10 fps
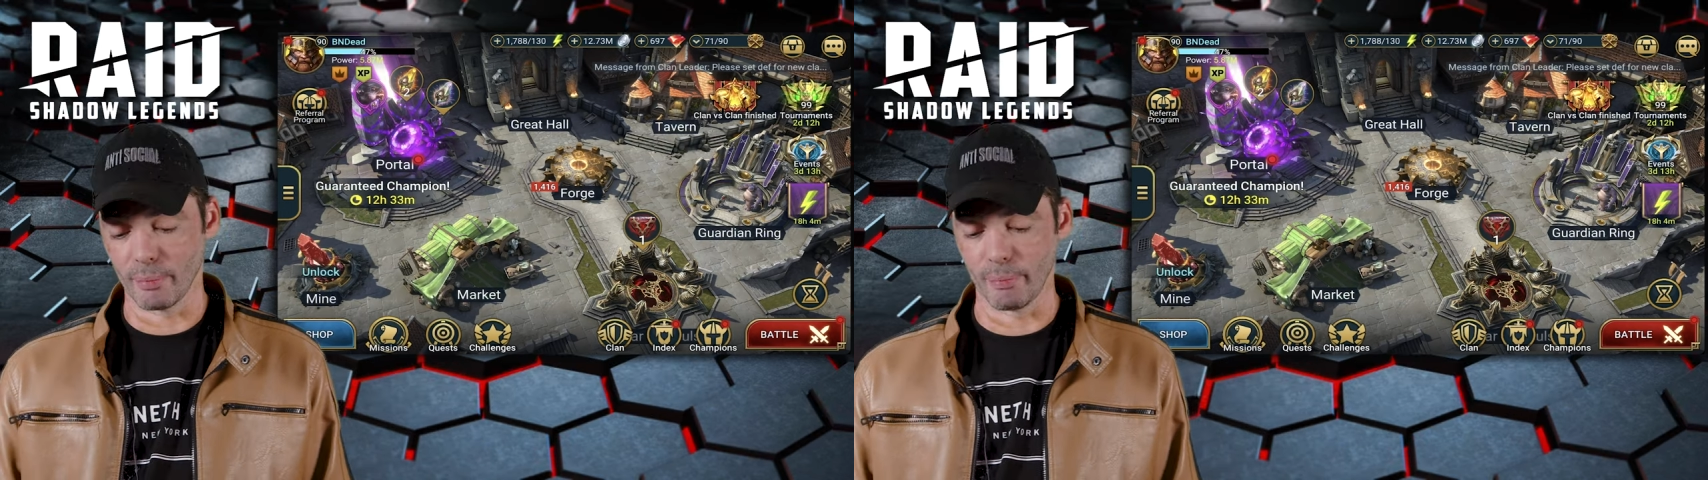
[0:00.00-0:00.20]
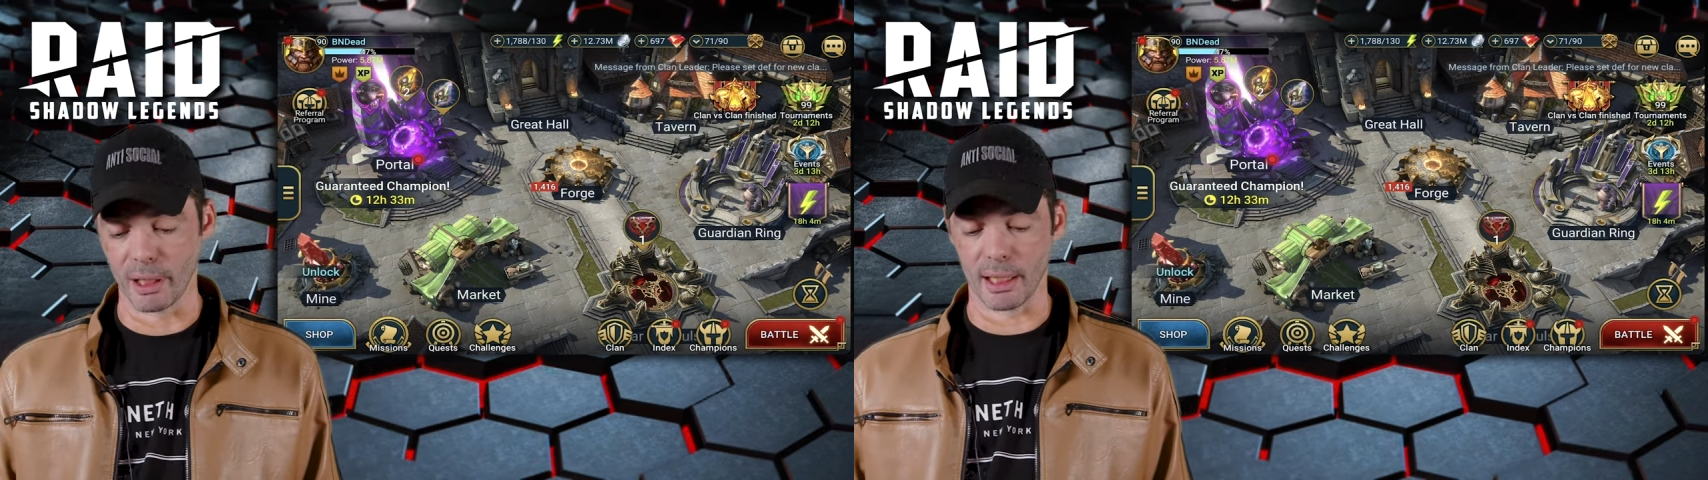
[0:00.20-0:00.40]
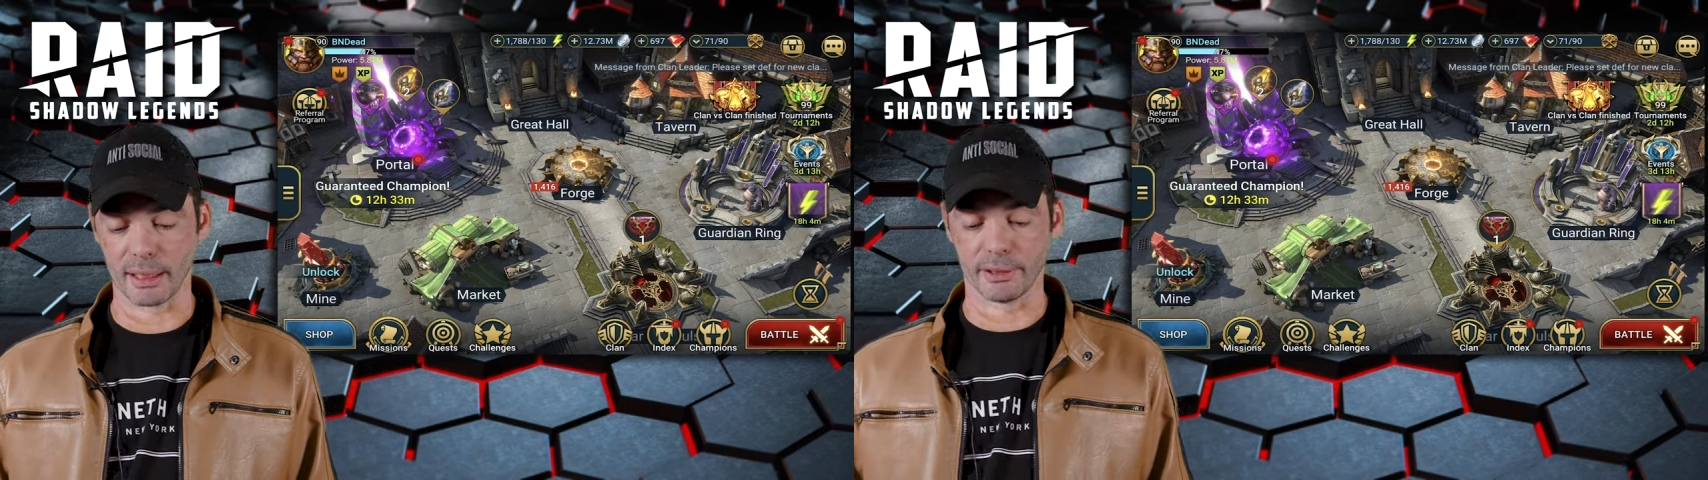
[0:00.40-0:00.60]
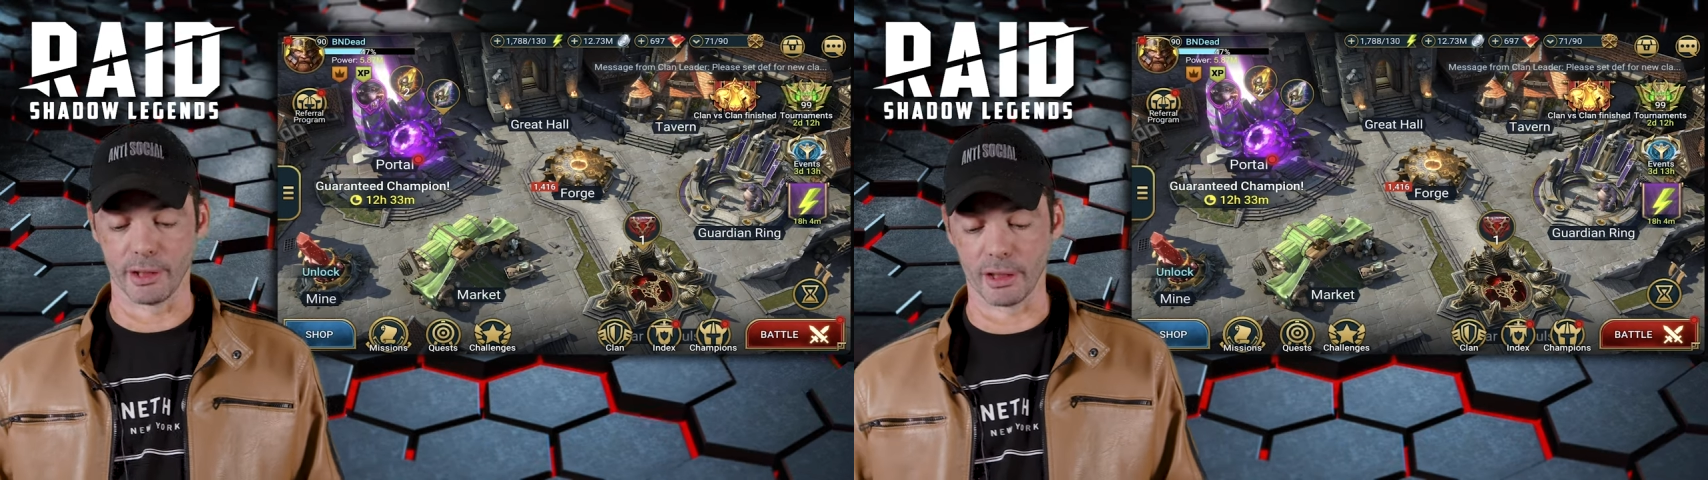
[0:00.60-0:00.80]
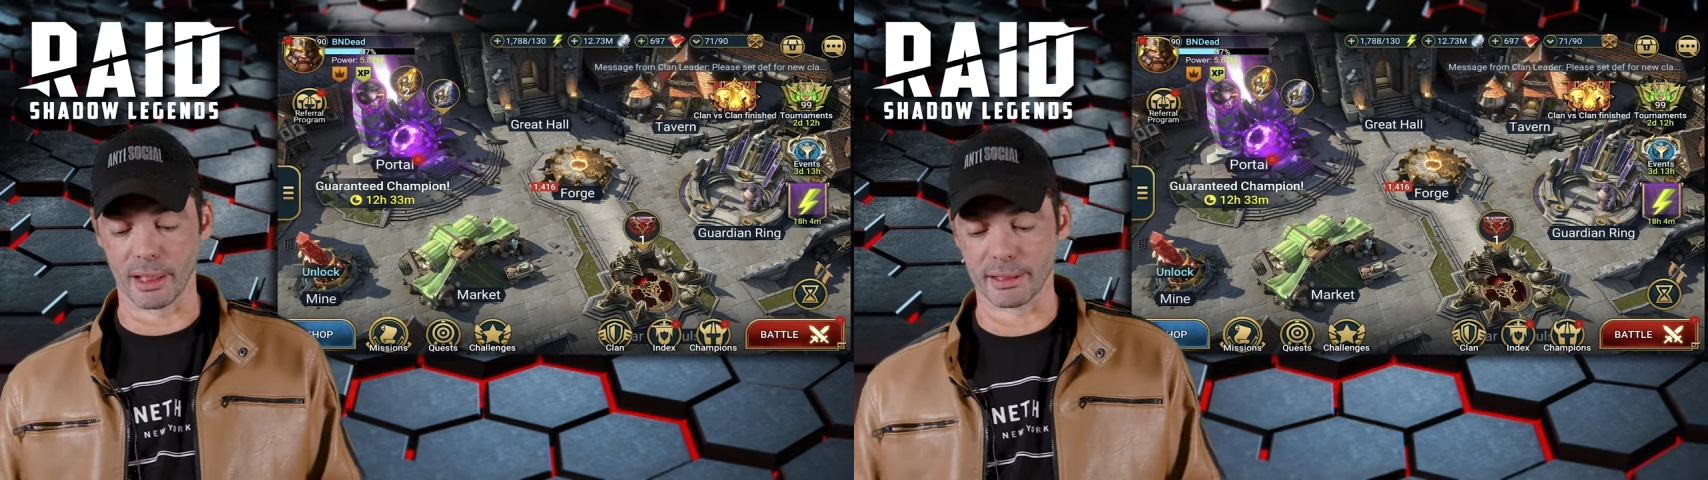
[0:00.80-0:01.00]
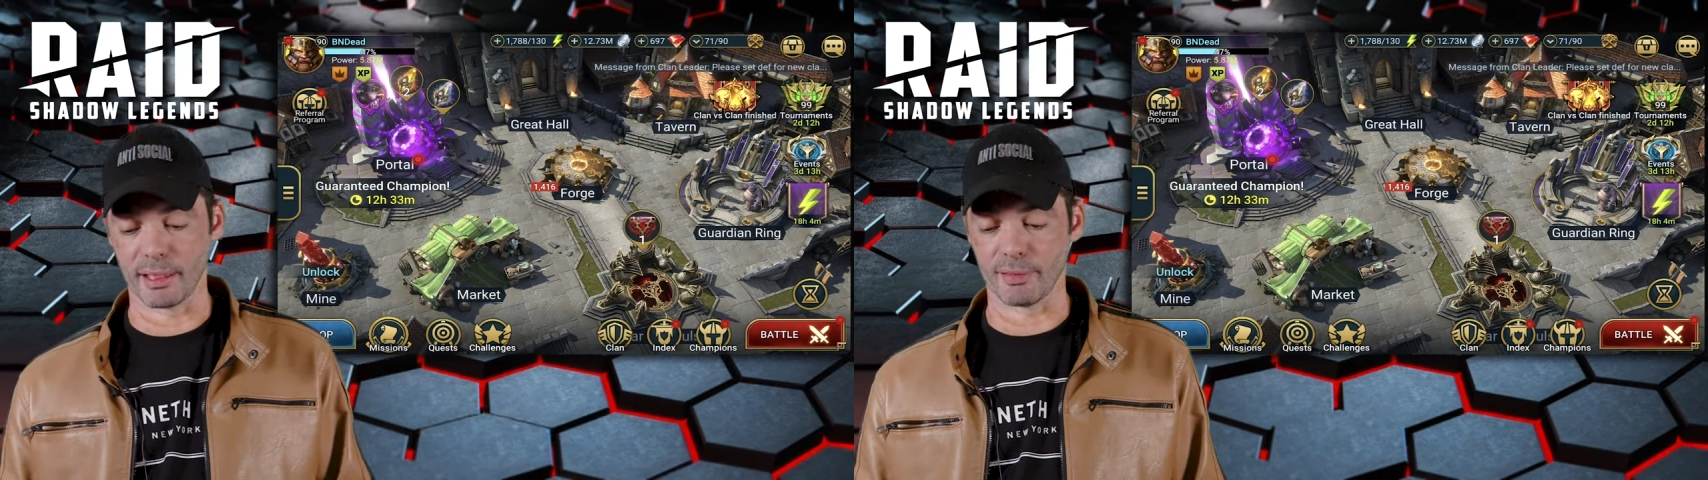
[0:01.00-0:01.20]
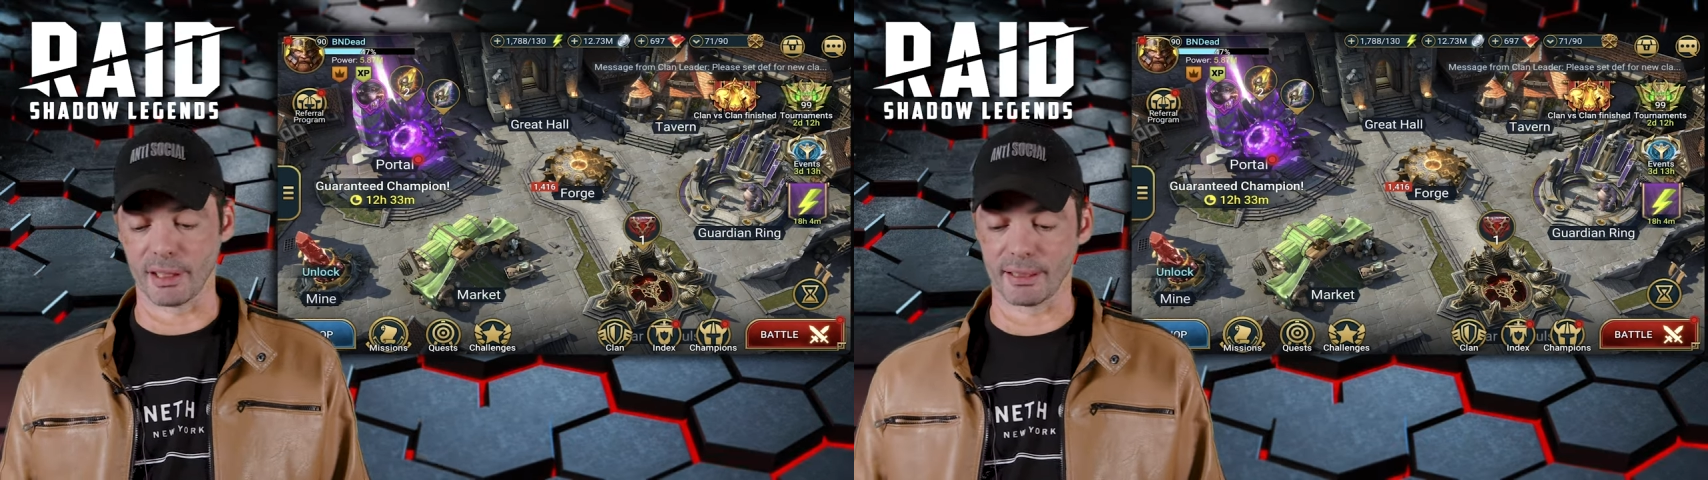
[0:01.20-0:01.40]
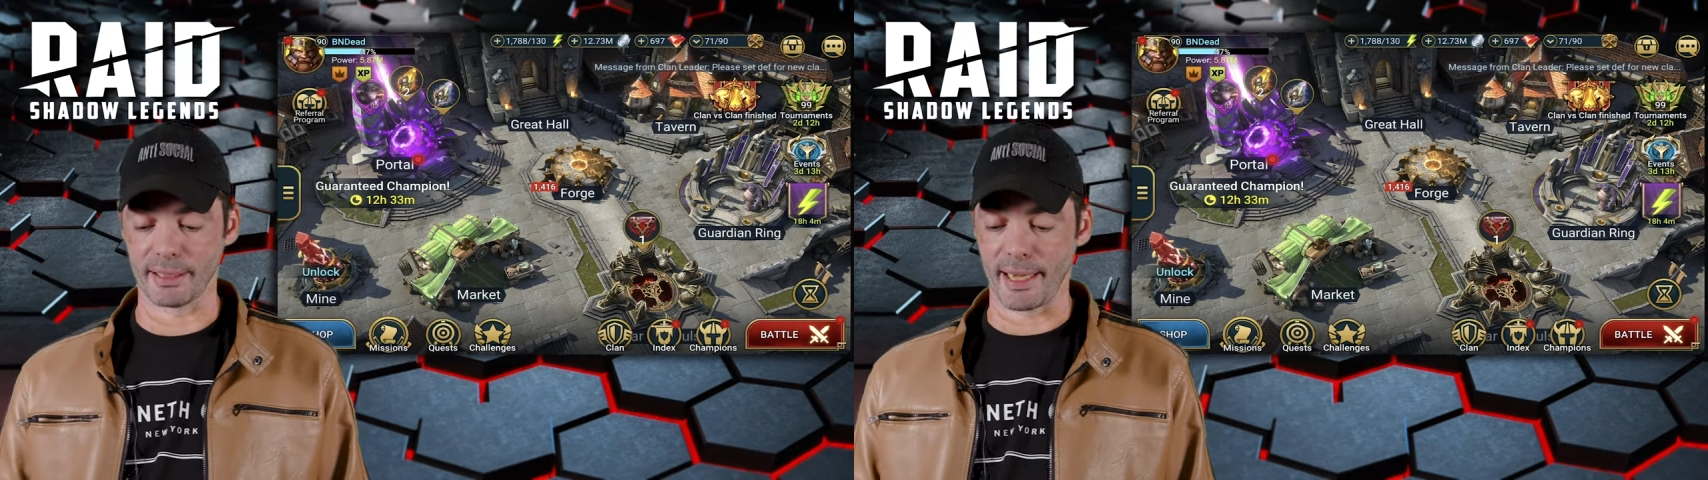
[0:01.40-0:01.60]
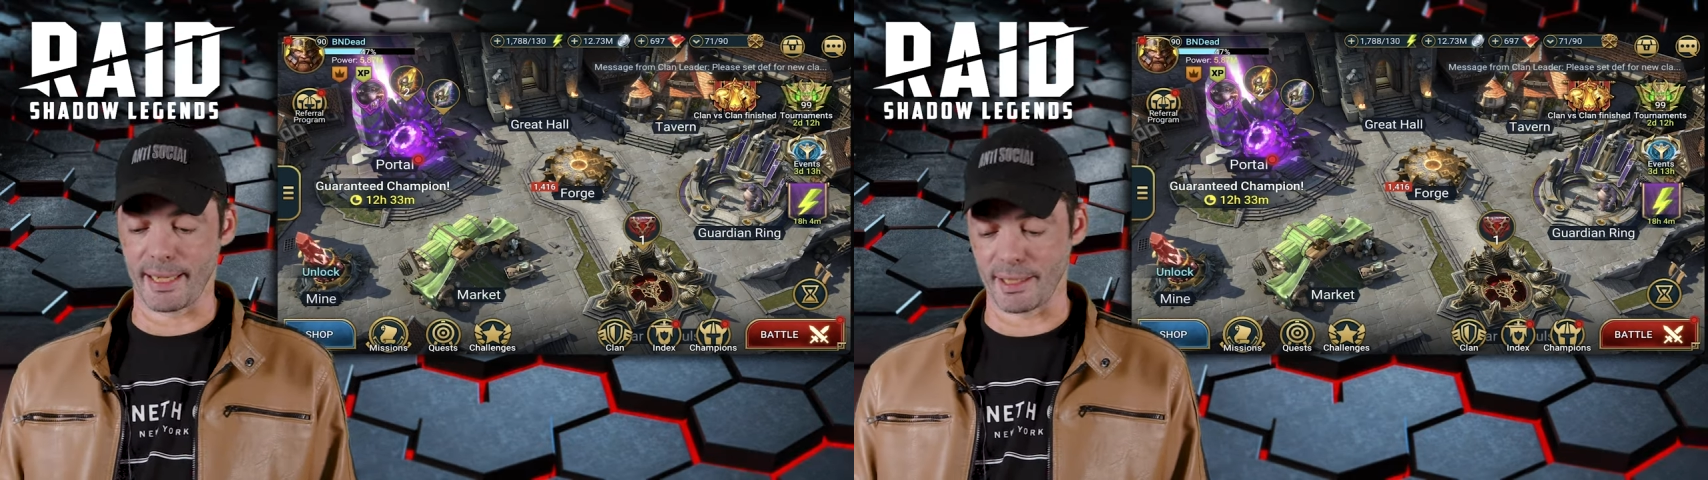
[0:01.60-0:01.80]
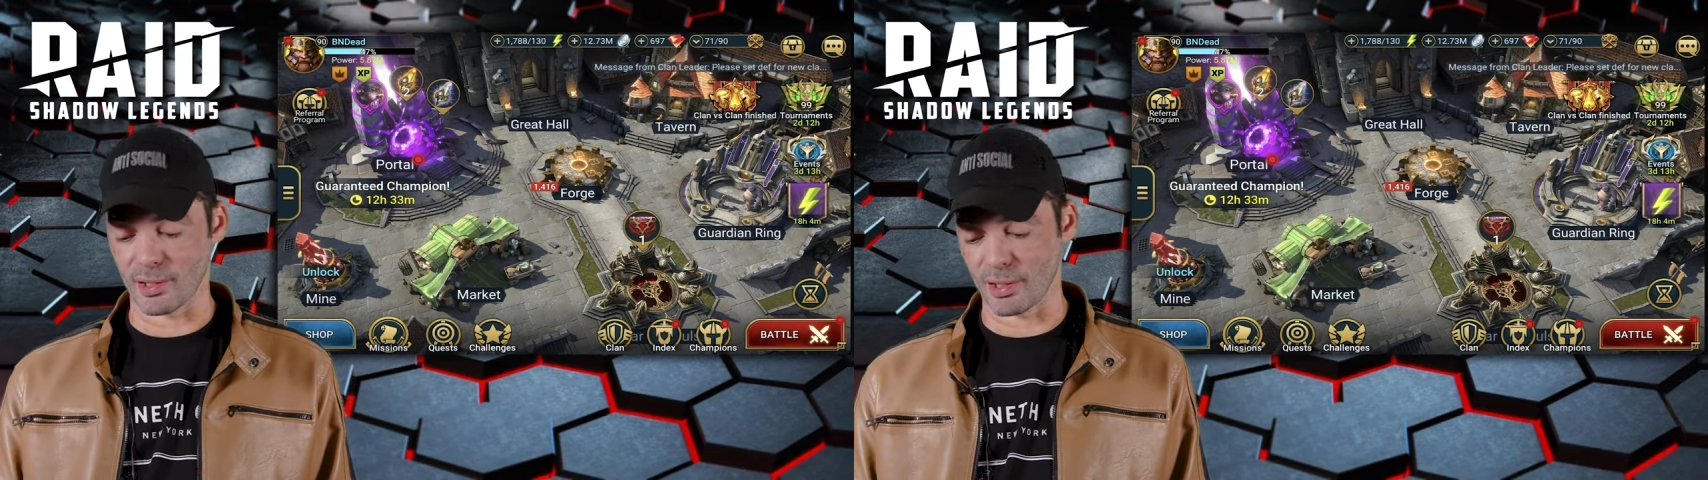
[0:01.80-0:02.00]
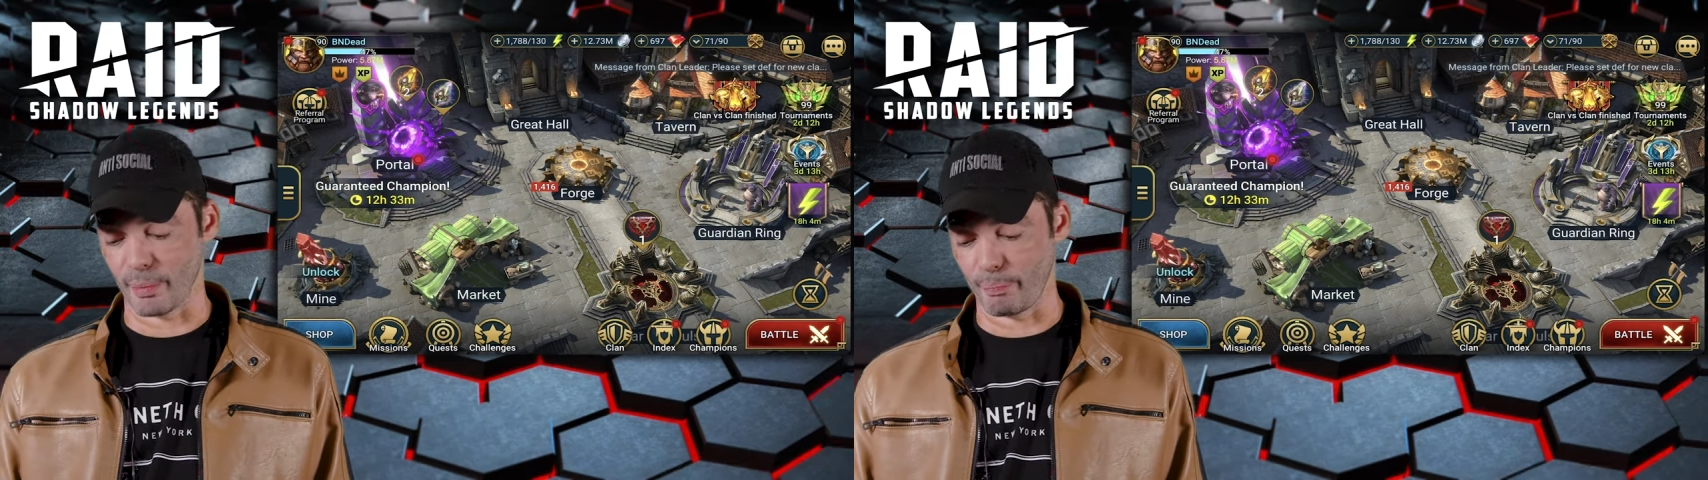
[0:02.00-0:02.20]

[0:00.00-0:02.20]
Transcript: but they're not giving any dates.